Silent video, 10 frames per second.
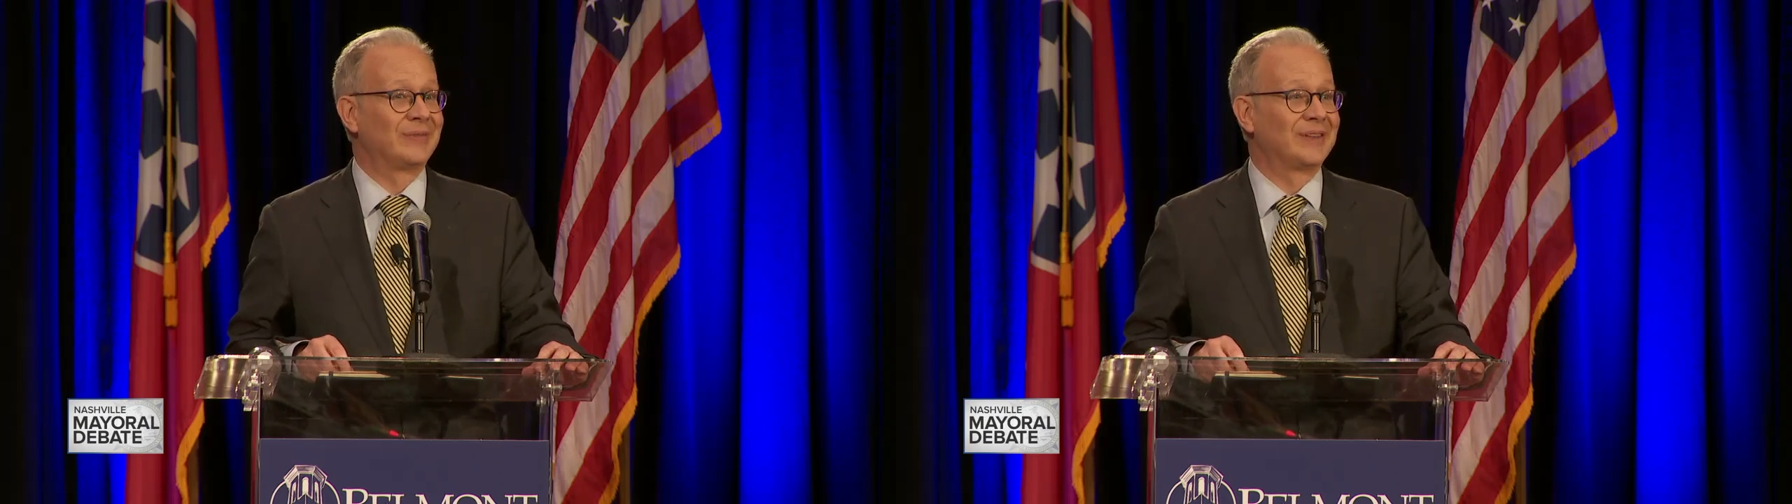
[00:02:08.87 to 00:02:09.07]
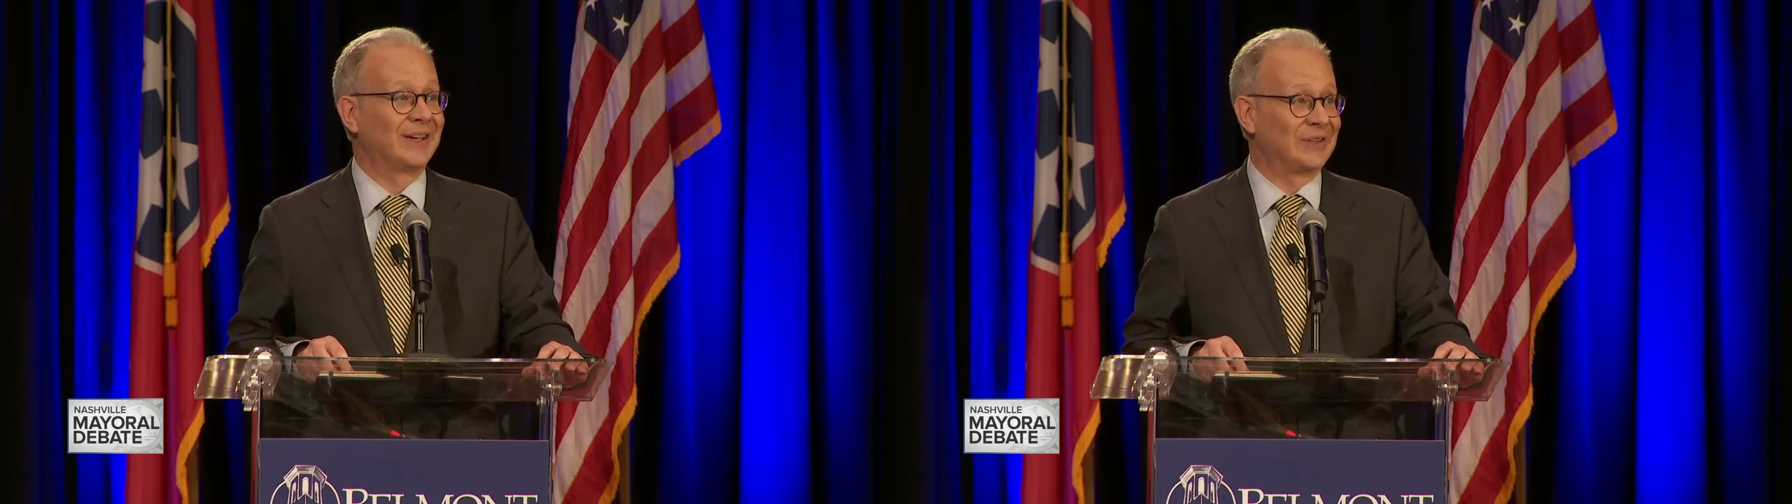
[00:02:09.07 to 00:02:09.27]

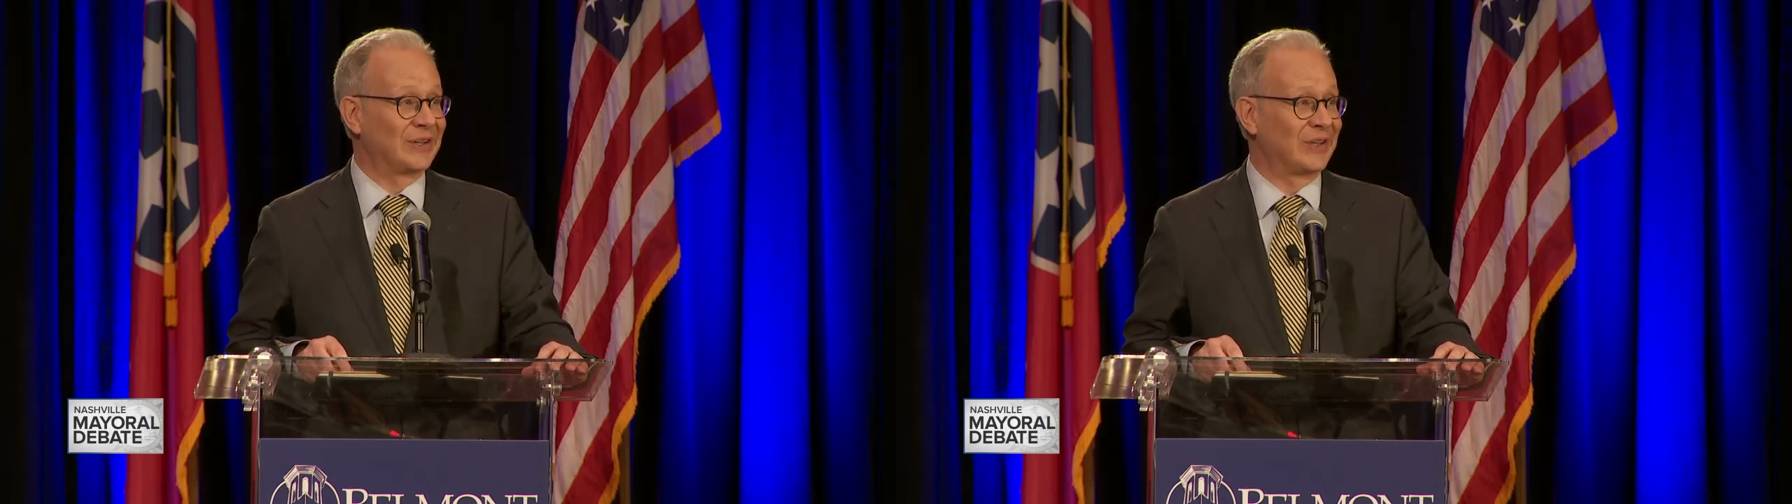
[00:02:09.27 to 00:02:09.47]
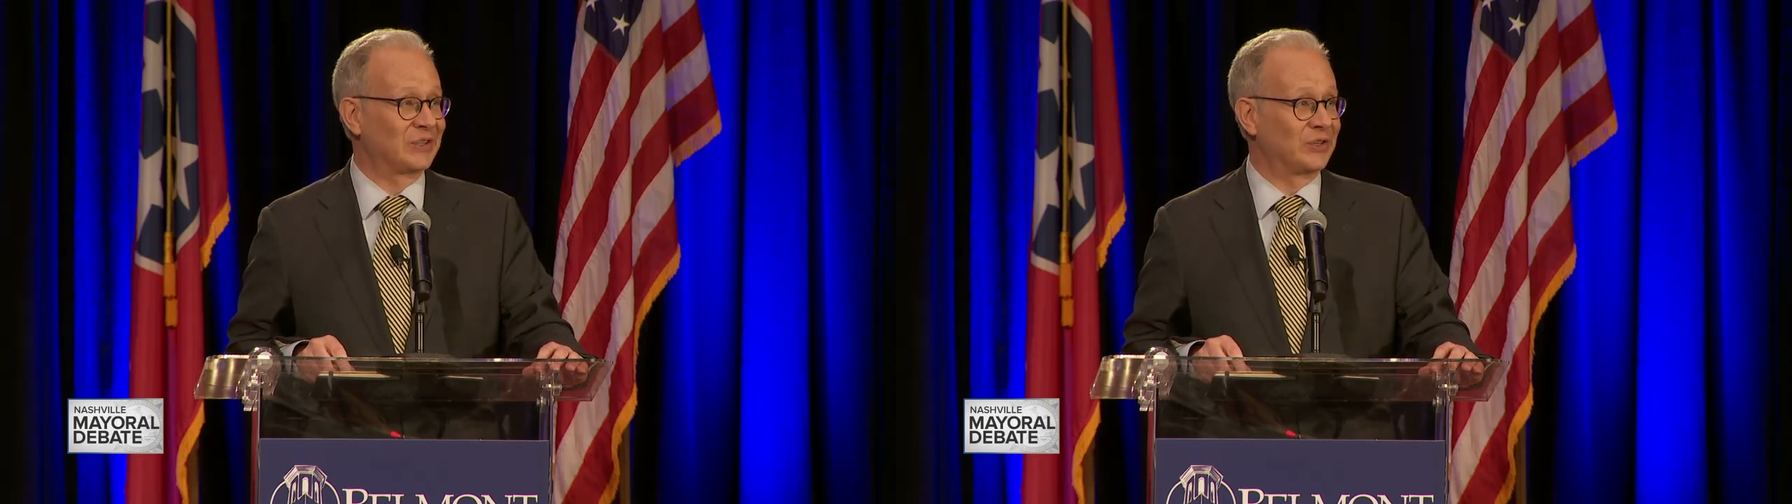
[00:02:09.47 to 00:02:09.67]
and the
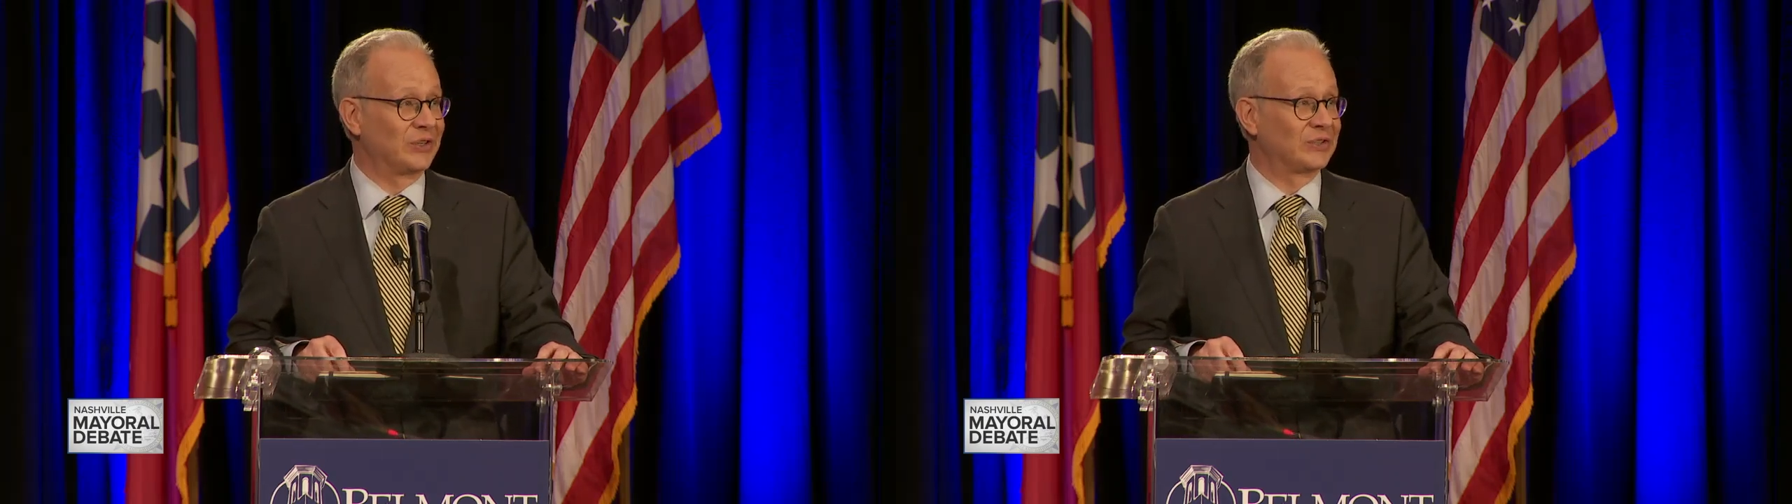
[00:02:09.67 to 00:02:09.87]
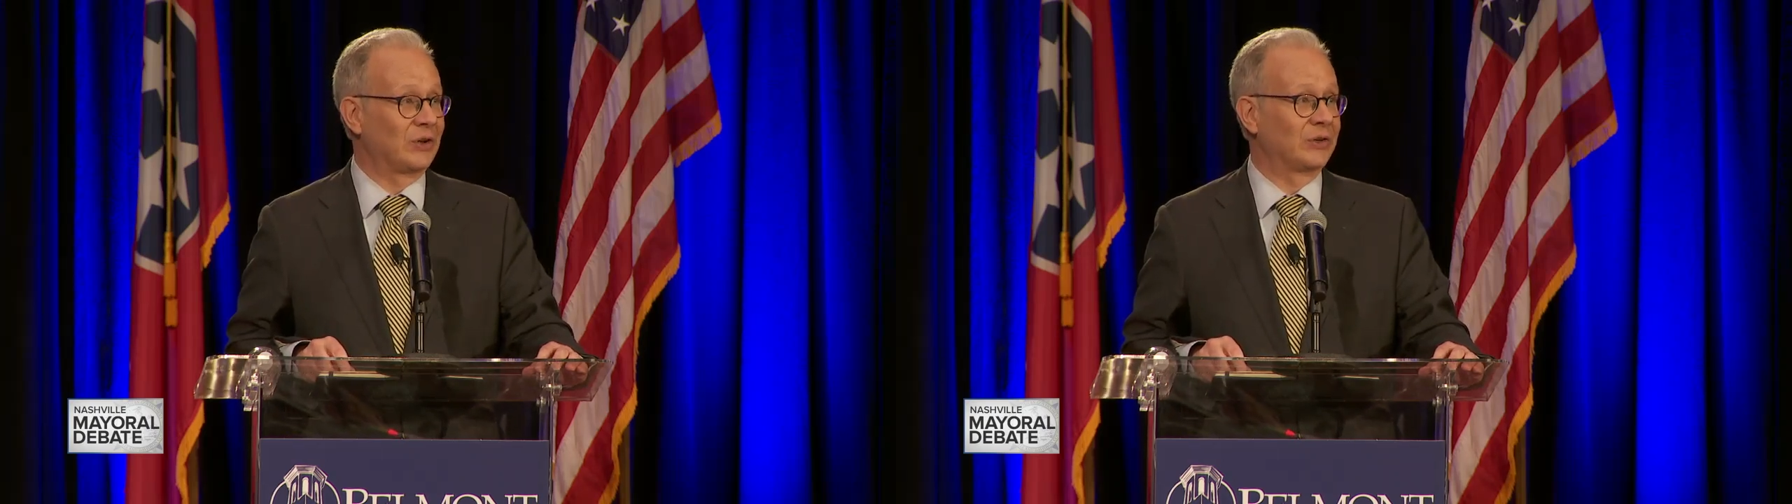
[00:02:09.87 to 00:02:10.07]
election
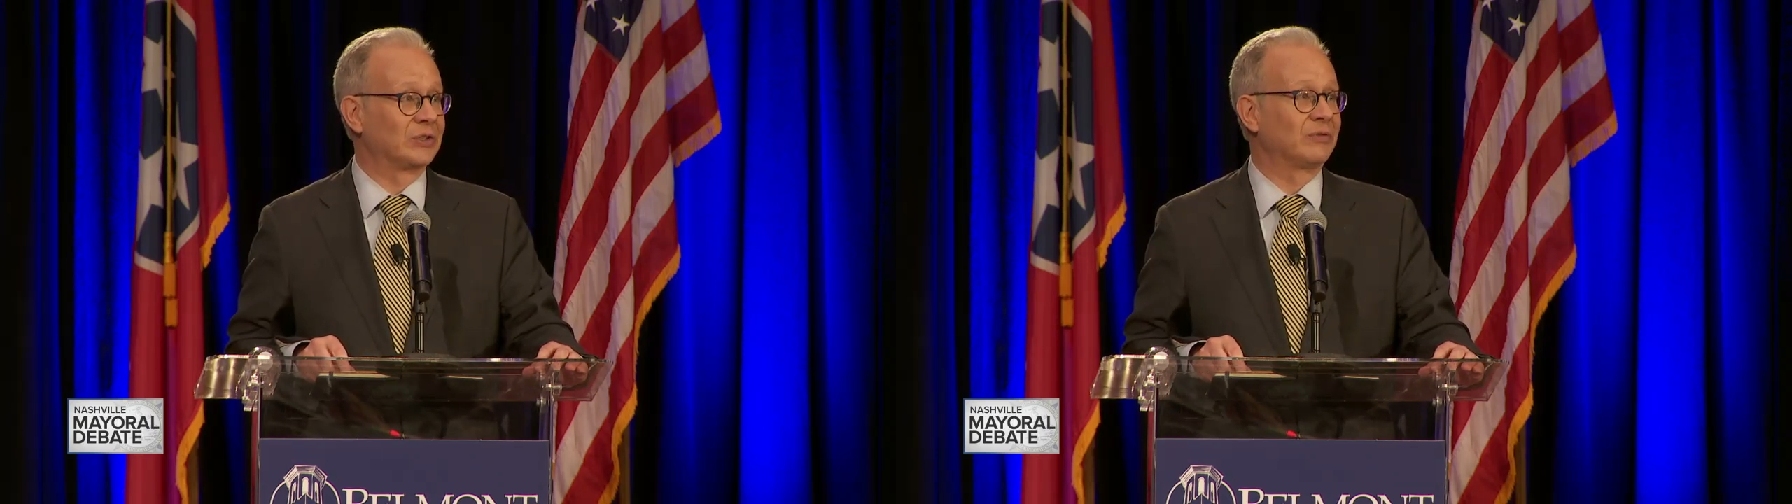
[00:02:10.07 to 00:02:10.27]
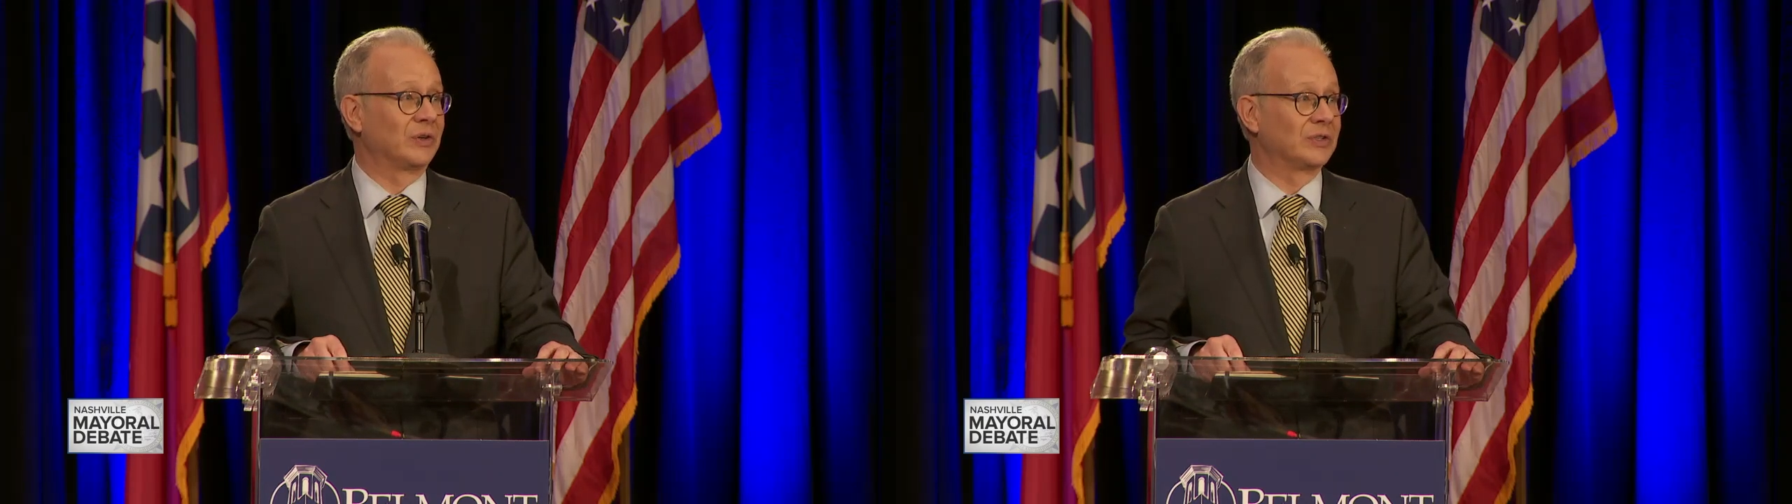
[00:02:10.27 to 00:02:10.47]
is August
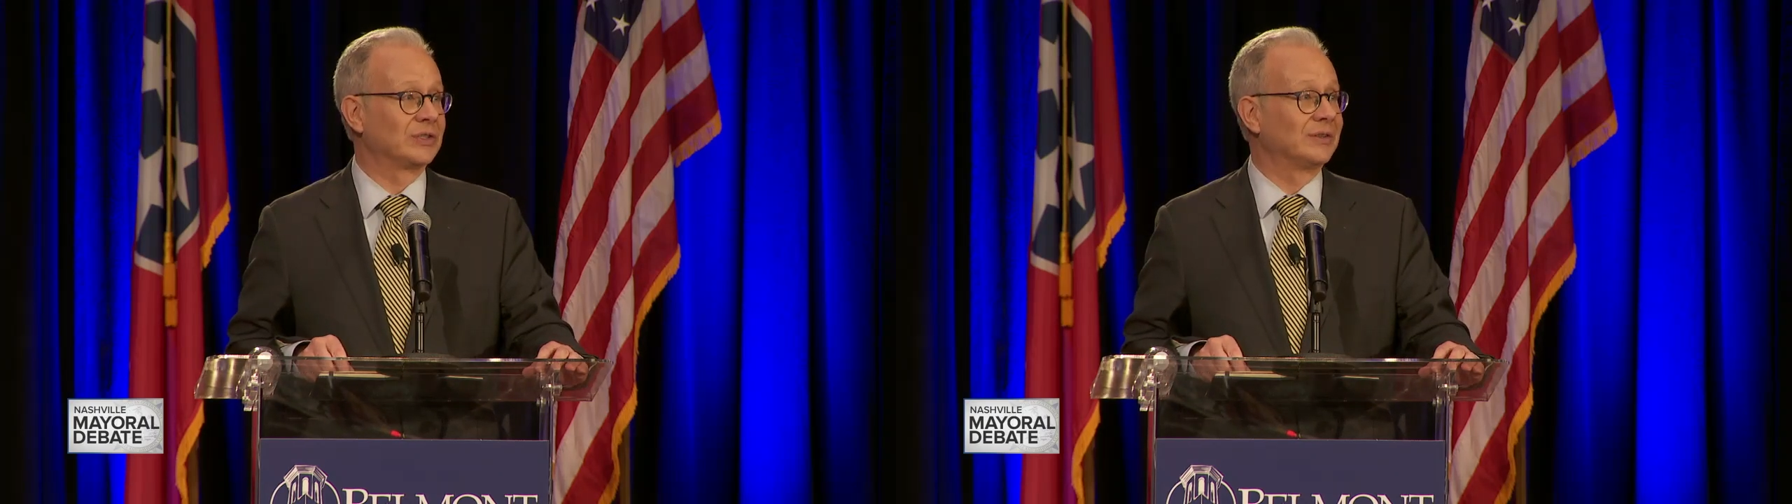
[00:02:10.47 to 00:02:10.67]
1st.